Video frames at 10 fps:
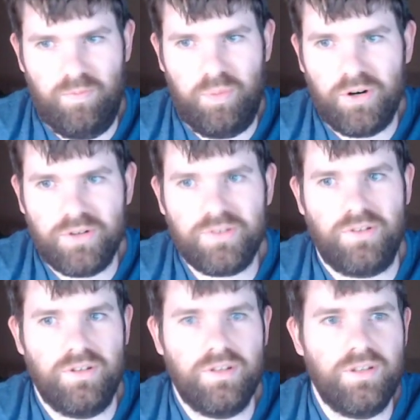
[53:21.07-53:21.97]

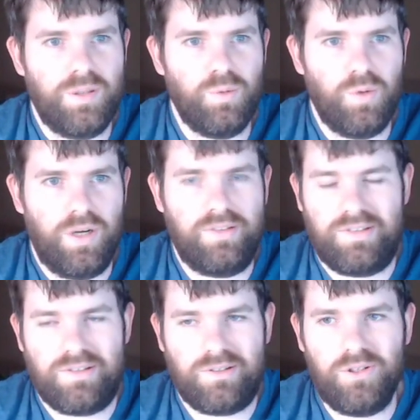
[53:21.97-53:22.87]
person who has
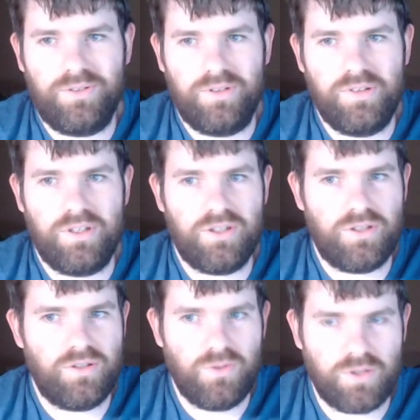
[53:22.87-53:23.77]
this
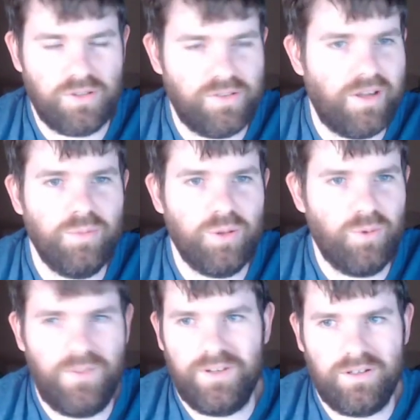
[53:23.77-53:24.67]
authorization token, tell me
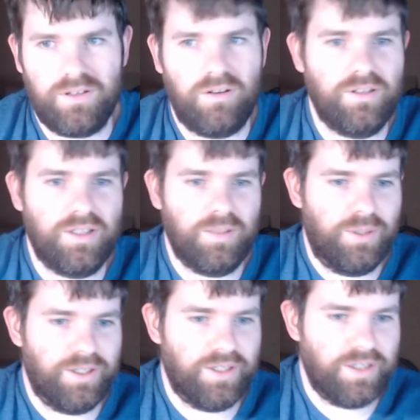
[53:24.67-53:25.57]
what they're currently
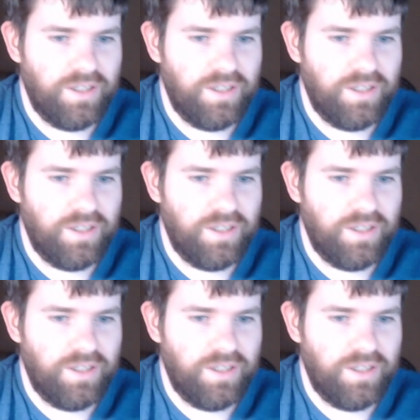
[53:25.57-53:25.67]
playing.